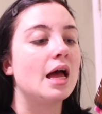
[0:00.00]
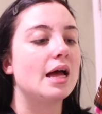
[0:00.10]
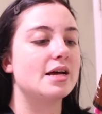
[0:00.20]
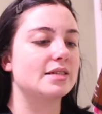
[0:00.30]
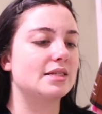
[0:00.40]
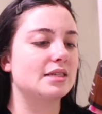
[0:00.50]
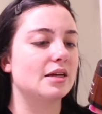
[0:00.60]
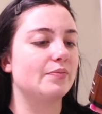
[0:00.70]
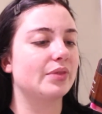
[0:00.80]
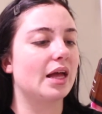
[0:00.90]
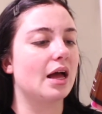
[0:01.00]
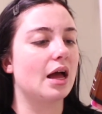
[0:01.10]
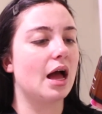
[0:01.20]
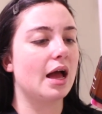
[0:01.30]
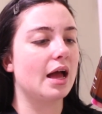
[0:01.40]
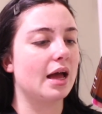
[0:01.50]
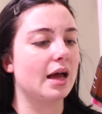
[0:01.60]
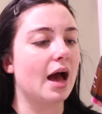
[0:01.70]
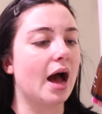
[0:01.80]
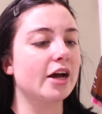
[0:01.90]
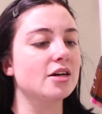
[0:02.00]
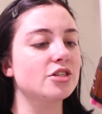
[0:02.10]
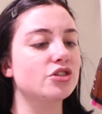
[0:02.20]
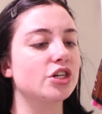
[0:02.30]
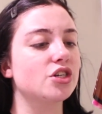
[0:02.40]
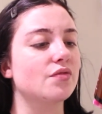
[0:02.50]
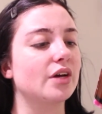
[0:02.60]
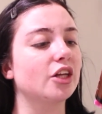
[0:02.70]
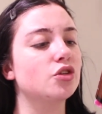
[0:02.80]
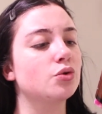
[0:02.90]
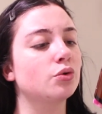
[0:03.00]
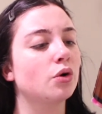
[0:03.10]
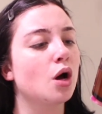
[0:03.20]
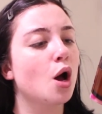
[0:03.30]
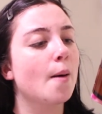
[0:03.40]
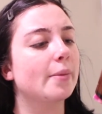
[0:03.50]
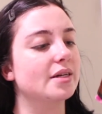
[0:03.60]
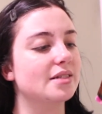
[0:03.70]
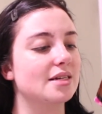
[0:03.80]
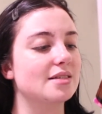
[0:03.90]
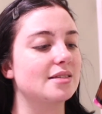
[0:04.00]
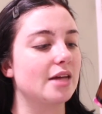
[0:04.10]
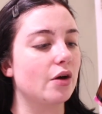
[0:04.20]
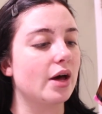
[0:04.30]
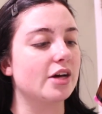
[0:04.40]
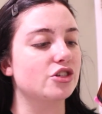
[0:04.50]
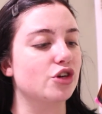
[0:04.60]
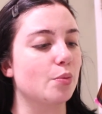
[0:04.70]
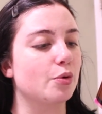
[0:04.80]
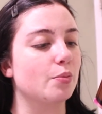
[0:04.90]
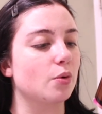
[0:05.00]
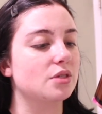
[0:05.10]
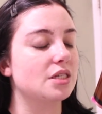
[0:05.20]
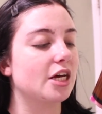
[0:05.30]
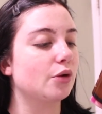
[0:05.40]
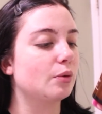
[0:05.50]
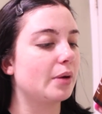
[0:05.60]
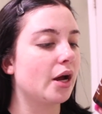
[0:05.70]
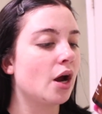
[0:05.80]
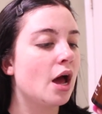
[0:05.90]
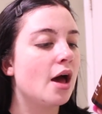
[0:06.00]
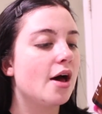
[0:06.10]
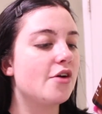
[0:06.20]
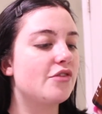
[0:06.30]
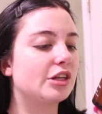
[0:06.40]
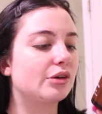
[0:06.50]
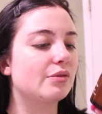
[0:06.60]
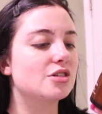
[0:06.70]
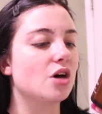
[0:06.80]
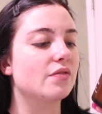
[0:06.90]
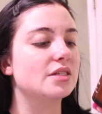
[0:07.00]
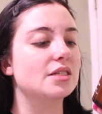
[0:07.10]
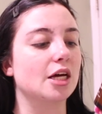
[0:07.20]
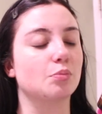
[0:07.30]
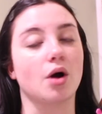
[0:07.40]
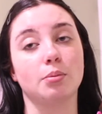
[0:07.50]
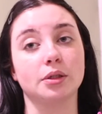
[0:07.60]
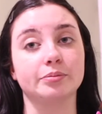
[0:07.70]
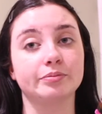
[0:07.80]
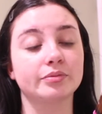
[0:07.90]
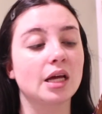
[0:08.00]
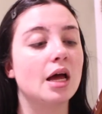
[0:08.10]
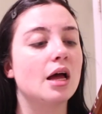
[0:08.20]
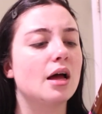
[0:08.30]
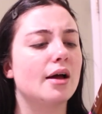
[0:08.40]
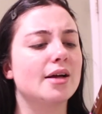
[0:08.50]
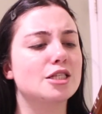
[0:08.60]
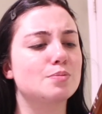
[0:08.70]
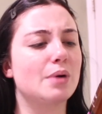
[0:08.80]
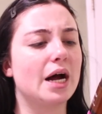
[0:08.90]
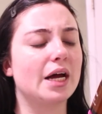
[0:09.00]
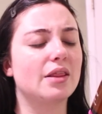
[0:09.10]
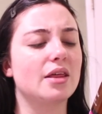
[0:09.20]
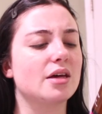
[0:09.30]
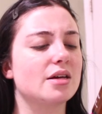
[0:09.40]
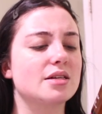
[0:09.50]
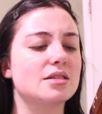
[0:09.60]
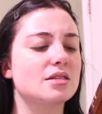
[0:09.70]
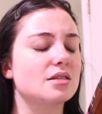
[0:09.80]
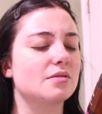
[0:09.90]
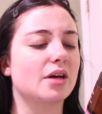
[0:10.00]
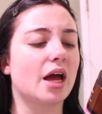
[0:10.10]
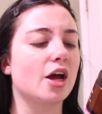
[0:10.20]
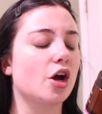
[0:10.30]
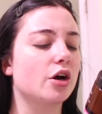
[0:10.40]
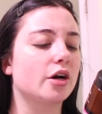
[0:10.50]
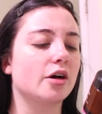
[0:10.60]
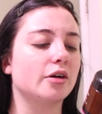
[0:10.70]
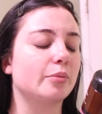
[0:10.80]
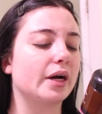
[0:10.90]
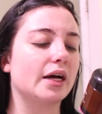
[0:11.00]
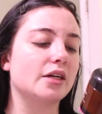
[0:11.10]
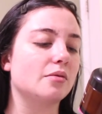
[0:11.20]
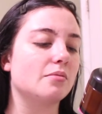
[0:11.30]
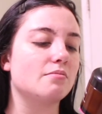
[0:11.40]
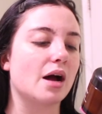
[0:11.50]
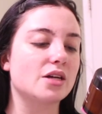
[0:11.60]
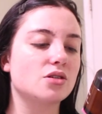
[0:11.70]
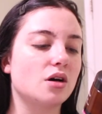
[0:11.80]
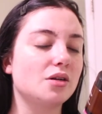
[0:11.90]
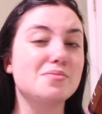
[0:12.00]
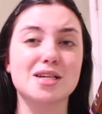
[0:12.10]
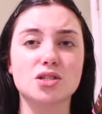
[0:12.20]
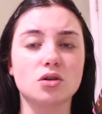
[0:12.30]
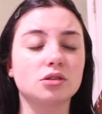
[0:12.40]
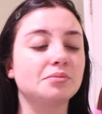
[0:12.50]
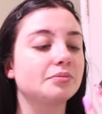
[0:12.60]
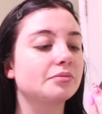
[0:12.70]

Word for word: It's a high concentration of 92 100% Nail Extra promotes skin repair, effectively resolving skin problem. It's by this skincare brand Mizon. Mizon.